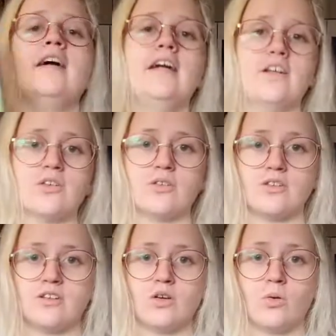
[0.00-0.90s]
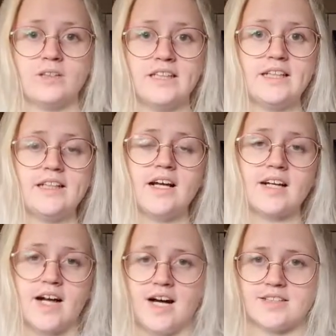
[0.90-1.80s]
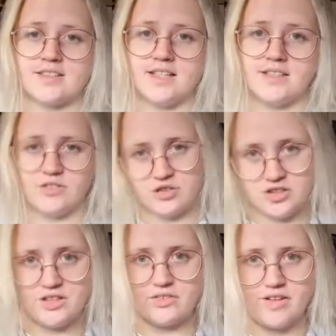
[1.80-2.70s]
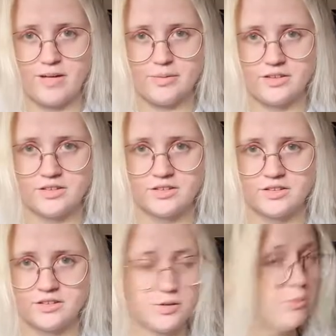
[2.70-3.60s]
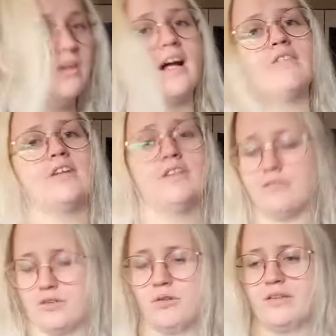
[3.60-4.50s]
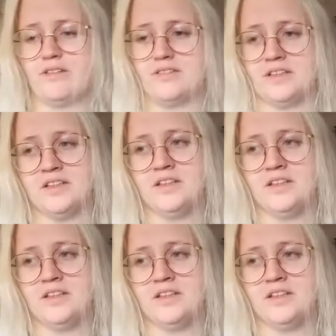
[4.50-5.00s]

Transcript: is Cordelia Carstairs, and she is fabulous. You will love her, and if you don't love her,